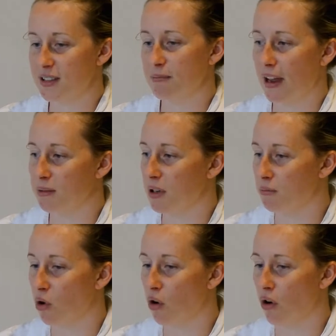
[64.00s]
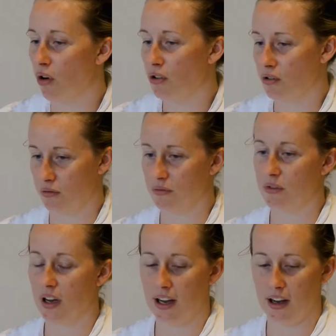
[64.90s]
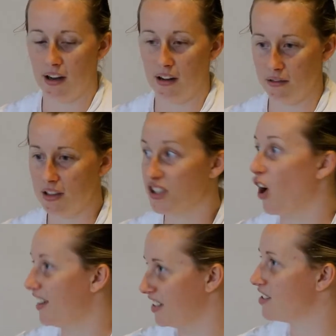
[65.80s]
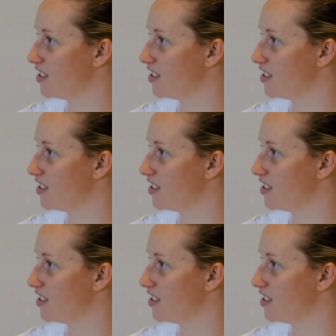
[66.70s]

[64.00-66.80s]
it's made me more excited